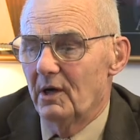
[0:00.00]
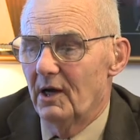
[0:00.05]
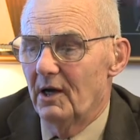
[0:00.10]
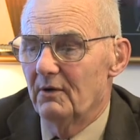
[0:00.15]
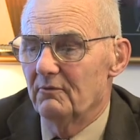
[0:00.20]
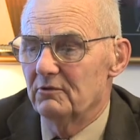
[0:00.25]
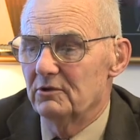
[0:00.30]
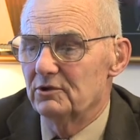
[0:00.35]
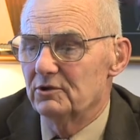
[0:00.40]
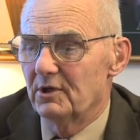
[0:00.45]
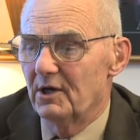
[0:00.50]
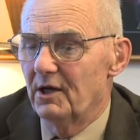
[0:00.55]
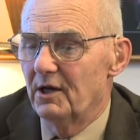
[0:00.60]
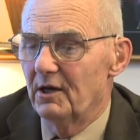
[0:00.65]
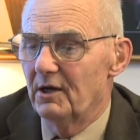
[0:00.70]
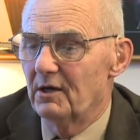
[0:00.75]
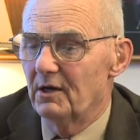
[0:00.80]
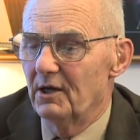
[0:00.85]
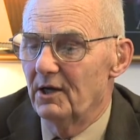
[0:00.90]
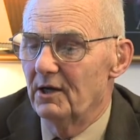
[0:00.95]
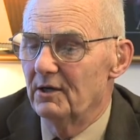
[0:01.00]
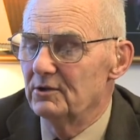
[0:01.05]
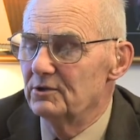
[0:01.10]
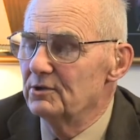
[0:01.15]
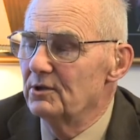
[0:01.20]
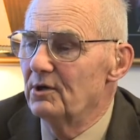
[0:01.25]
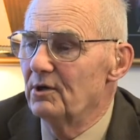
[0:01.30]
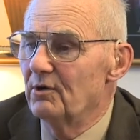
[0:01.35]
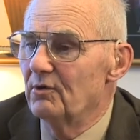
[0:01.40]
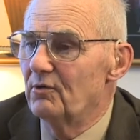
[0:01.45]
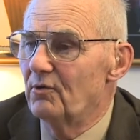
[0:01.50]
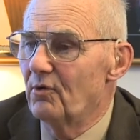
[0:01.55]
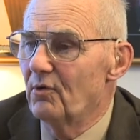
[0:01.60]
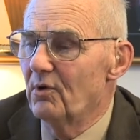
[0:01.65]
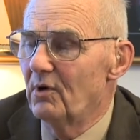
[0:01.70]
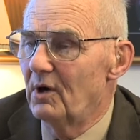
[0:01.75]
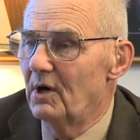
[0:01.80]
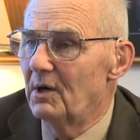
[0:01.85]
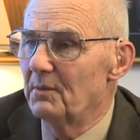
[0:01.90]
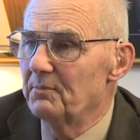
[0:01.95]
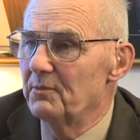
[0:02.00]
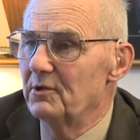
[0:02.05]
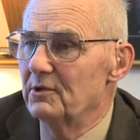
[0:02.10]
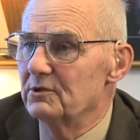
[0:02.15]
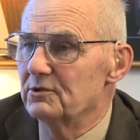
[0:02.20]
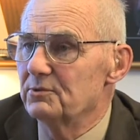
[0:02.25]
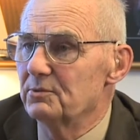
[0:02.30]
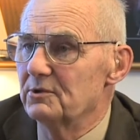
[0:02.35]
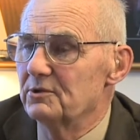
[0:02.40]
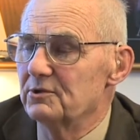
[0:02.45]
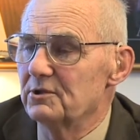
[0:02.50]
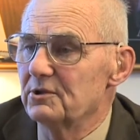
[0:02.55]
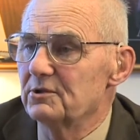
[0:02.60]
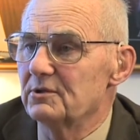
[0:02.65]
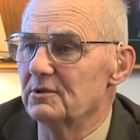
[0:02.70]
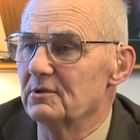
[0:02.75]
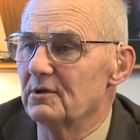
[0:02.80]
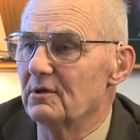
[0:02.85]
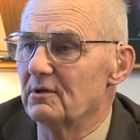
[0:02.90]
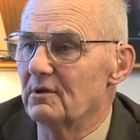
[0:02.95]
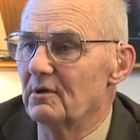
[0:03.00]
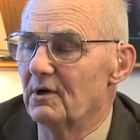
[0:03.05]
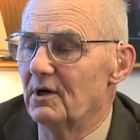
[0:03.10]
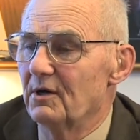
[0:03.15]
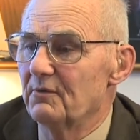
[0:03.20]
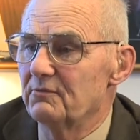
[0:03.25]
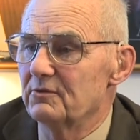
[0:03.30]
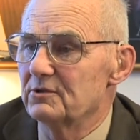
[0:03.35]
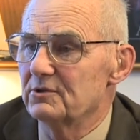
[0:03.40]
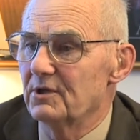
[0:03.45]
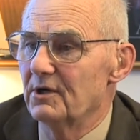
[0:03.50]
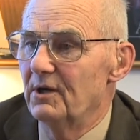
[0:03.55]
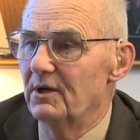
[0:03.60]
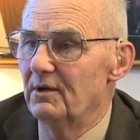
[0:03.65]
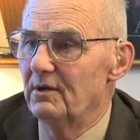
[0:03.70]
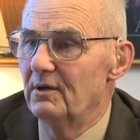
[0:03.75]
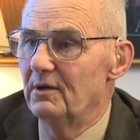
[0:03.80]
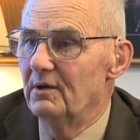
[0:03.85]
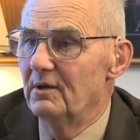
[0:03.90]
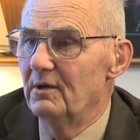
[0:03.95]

have a genetically engineered crop that's resistant to glyphosate,